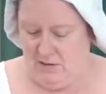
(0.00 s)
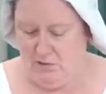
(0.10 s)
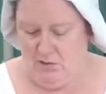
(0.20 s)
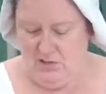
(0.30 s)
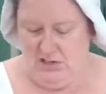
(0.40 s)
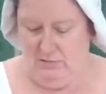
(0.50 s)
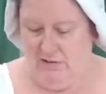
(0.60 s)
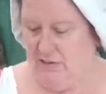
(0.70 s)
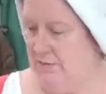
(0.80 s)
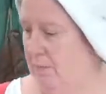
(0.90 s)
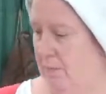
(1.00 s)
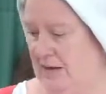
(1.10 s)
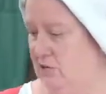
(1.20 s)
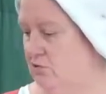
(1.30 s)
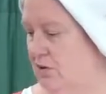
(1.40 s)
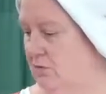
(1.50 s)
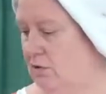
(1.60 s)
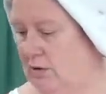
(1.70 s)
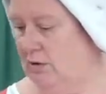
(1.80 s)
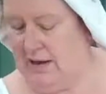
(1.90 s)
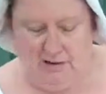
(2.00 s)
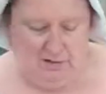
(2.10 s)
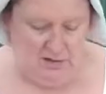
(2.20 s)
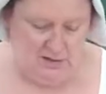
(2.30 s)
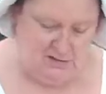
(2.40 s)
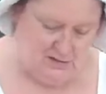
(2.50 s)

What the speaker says: So we're going to take the rest of our pastry and roll it out.